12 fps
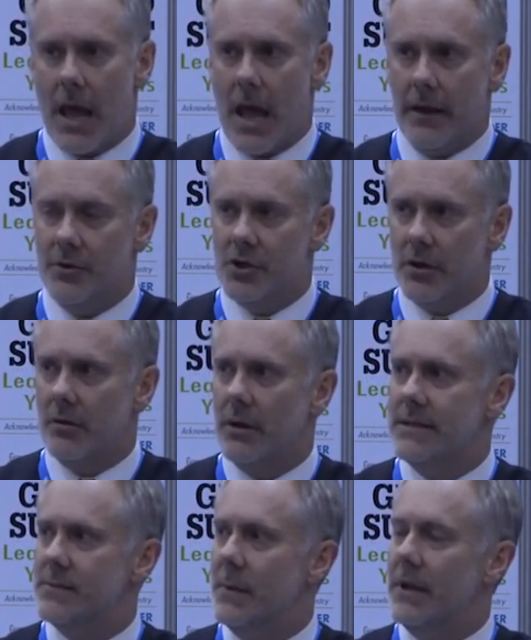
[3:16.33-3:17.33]
And
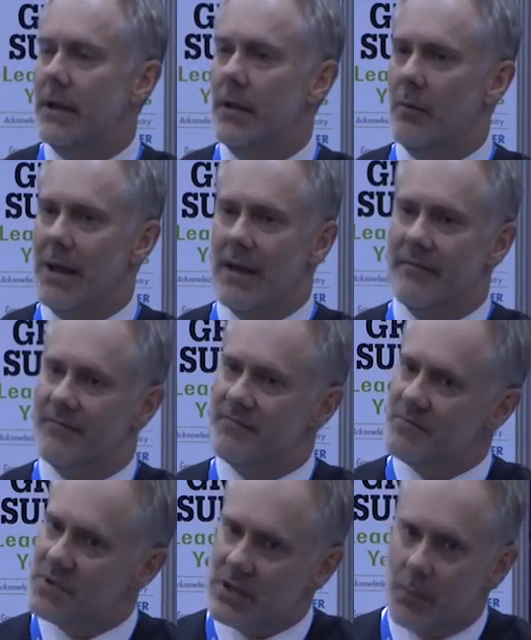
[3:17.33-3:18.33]
generally speaking, we have
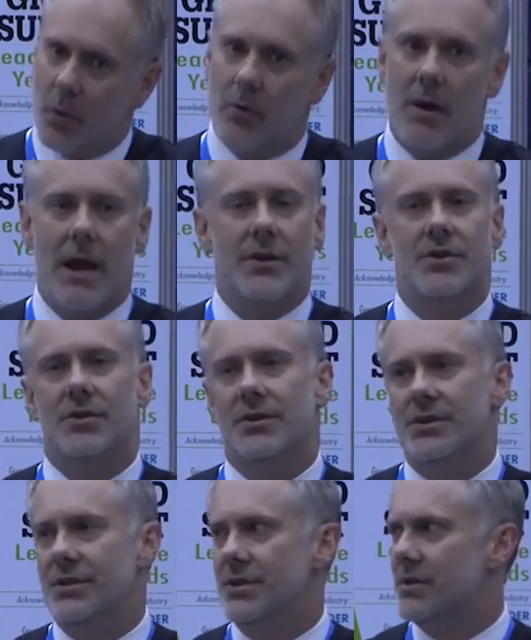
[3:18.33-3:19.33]
simple grant
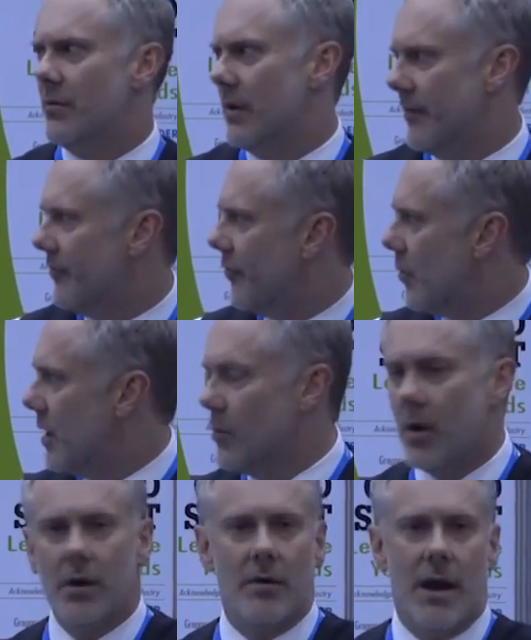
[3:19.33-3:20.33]
assurances. There are
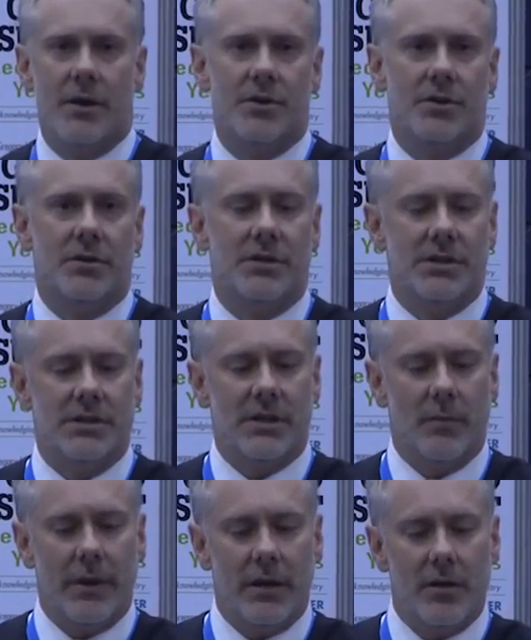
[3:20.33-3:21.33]
41 grant assurances,
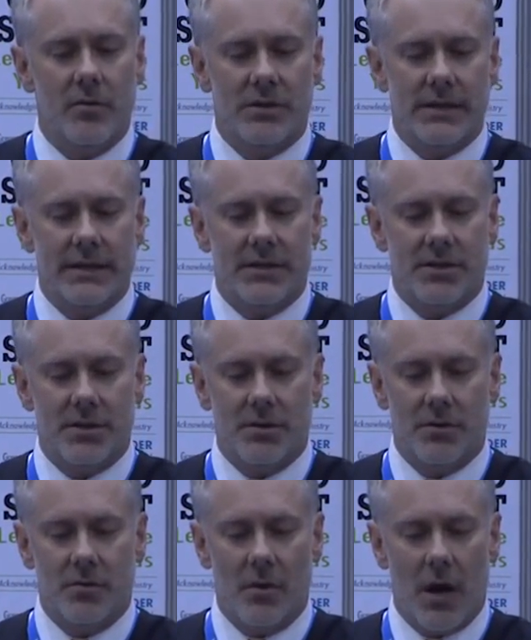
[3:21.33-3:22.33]
and we use these
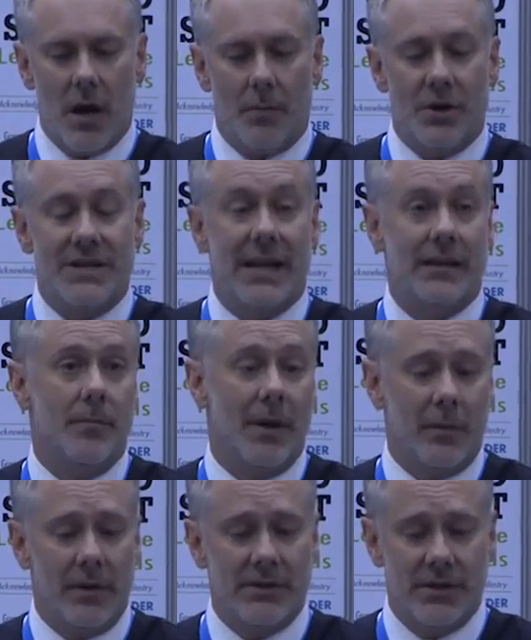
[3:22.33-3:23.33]
to protect the
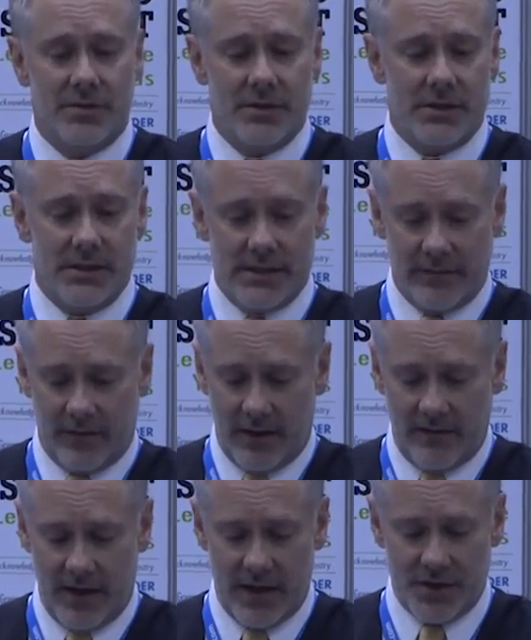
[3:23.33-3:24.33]
public's interest in civil
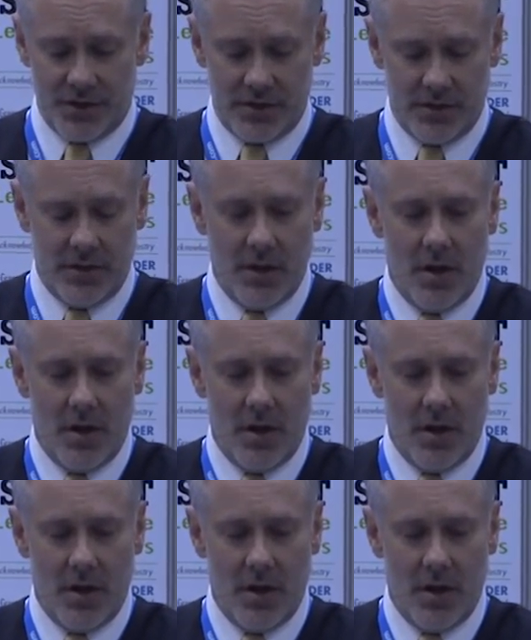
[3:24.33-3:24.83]
aviation.